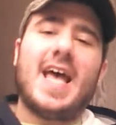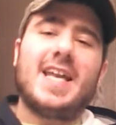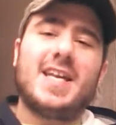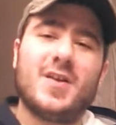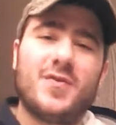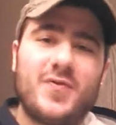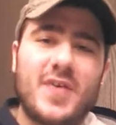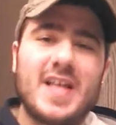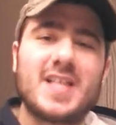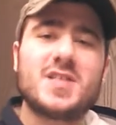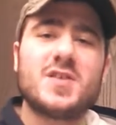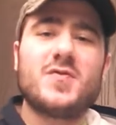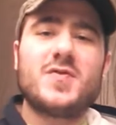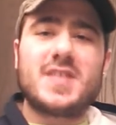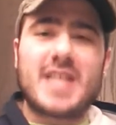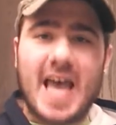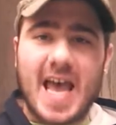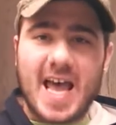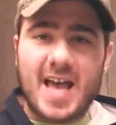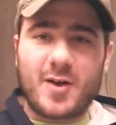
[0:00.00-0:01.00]

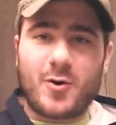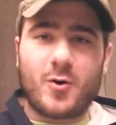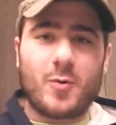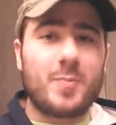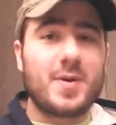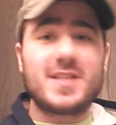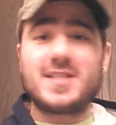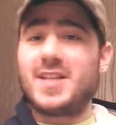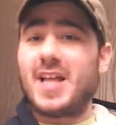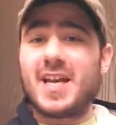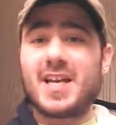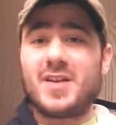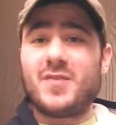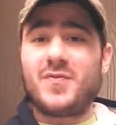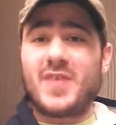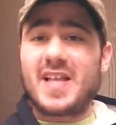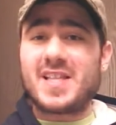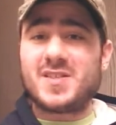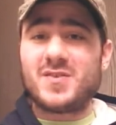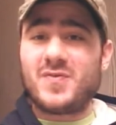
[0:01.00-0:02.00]
Defensive tackle, but it's not a
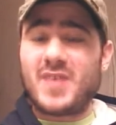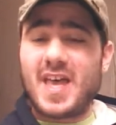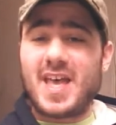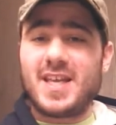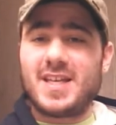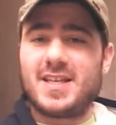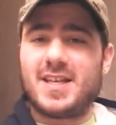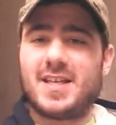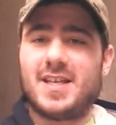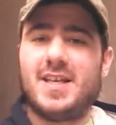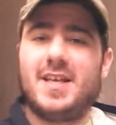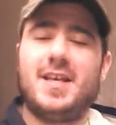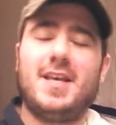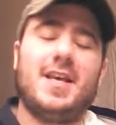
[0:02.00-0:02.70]
defensive end.